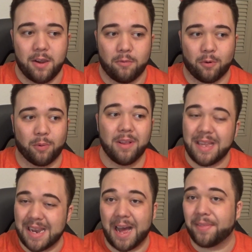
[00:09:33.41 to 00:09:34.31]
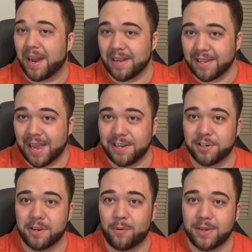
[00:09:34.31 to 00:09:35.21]
were really not that
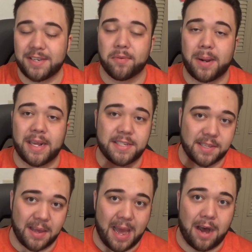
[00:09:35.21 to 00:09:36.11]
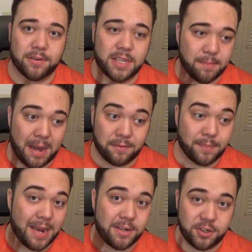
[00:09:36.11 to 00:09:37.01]
engaging. Once everybody gets to the house at about
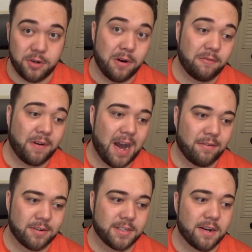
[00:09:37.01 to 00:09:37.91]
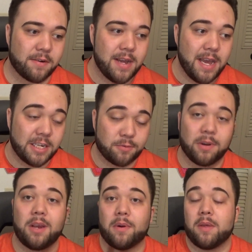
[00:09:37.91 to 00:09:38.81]
page 205 or so, is
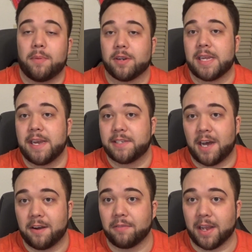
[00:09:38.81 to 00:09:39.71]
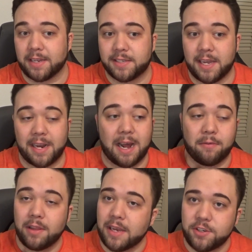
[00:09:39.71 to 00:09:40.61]
really where the book takes off. Like I said, I
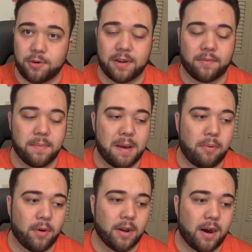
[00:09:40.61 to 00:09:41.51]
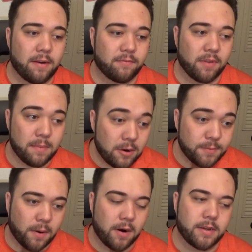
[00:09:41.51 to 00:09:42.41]
really enjoyed it from that point on, for the
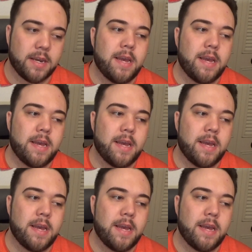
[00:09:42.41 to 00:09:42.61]
most part.